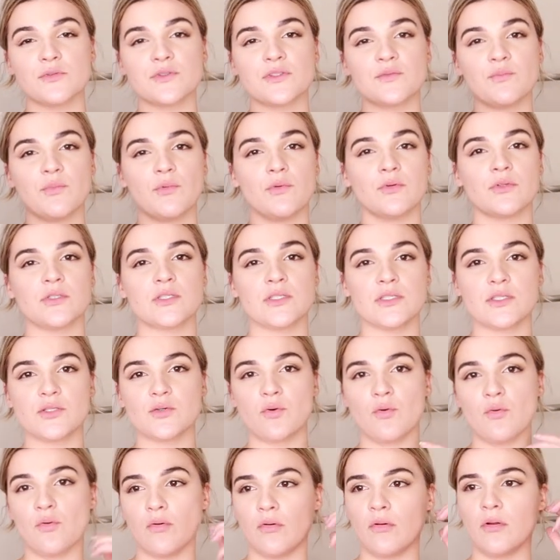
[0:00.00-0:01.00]
sports
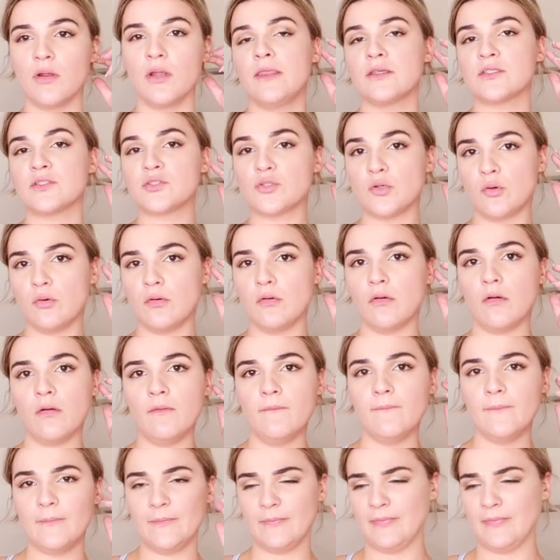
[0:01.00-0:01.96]
store